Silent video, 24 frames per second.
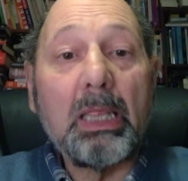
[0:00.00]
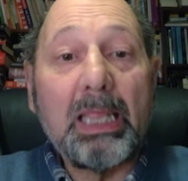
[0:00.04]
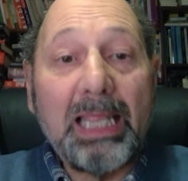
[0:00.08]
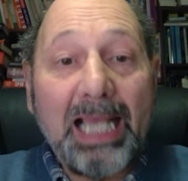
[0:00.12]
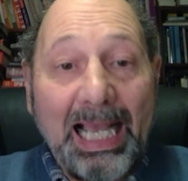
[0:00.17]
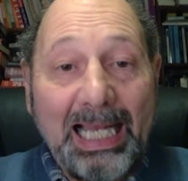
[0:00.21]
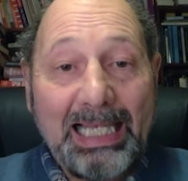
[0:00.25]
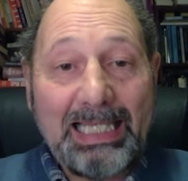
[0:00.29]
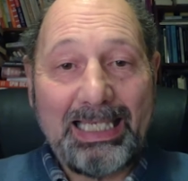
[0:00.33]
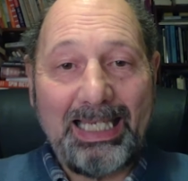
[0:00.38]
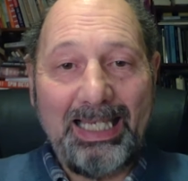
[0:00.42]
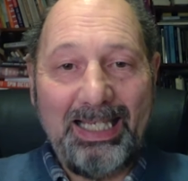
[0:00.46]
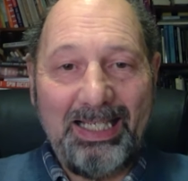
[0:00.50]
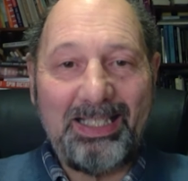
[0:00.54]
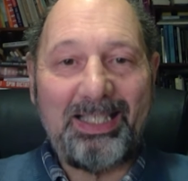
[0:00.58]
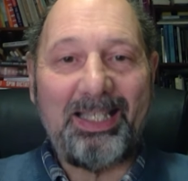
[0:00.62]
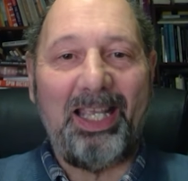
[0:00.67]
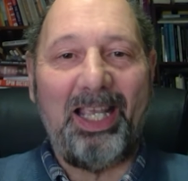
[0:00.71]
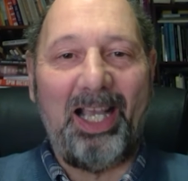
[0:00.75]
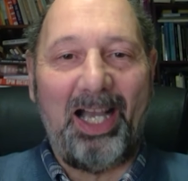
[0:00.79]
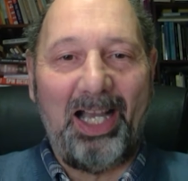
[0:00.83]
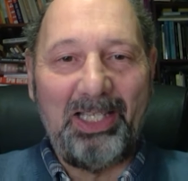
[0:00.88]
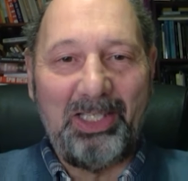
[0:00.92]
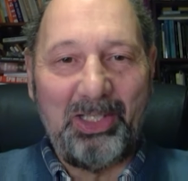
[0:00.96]
So that
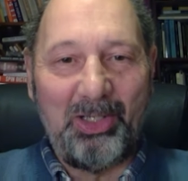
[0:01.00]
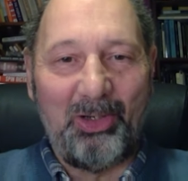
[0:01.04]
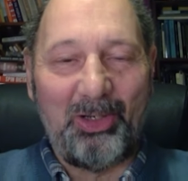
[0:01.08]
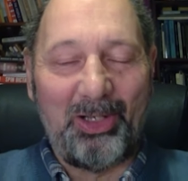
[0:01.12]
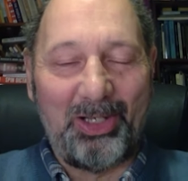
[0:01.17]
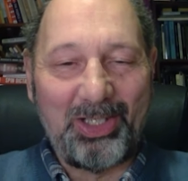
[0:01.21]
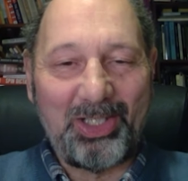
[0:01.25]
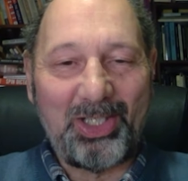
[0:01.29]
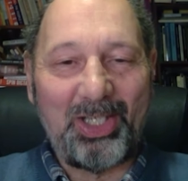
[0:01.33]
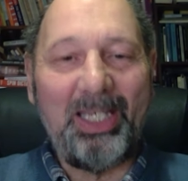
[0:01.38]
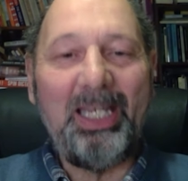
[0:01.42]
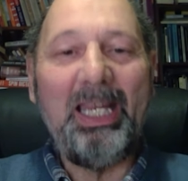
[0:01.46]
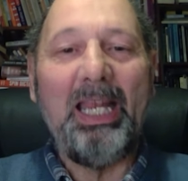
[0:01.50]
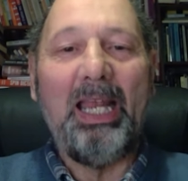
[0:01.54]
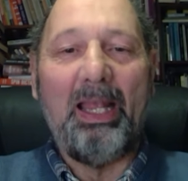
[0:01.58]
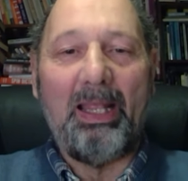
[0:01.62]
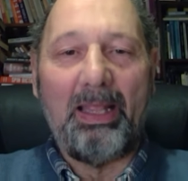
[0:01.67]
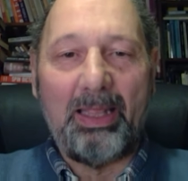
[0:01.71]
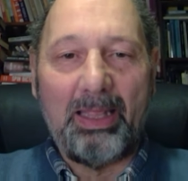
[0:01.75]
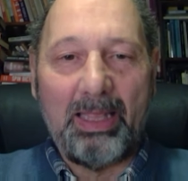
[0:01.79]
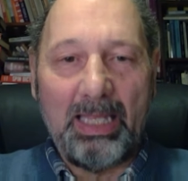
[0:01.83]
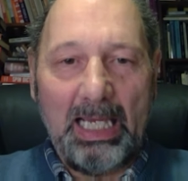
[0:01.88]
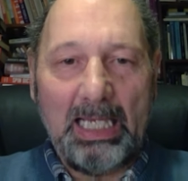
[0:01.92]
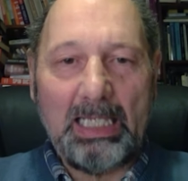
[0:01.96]
is the
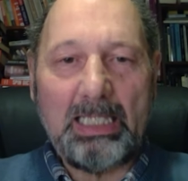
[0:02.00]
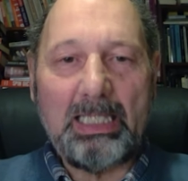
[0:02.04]
ideology.